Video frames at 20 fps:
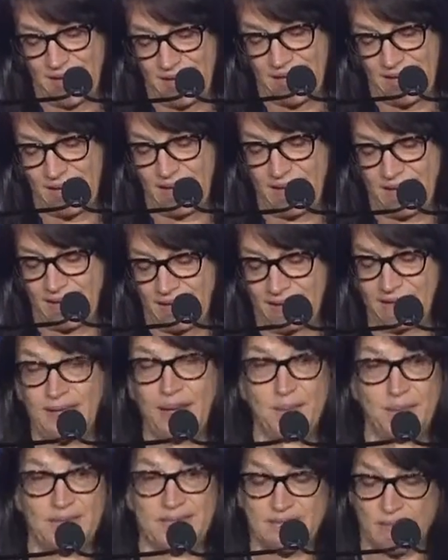Uh,
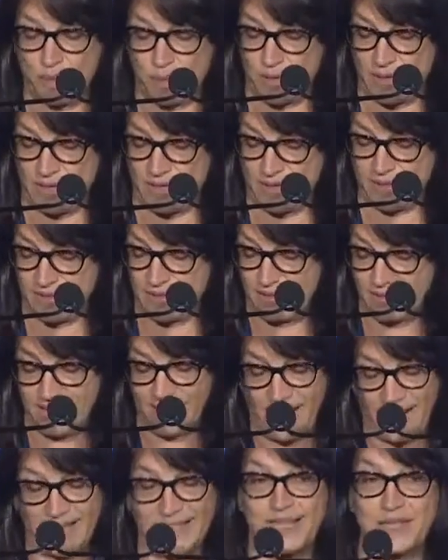let me summarize.
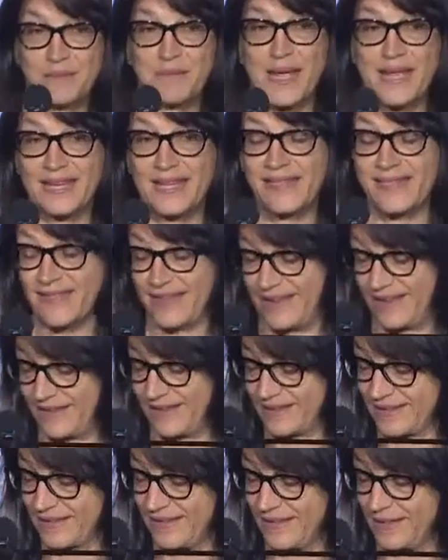I did many things,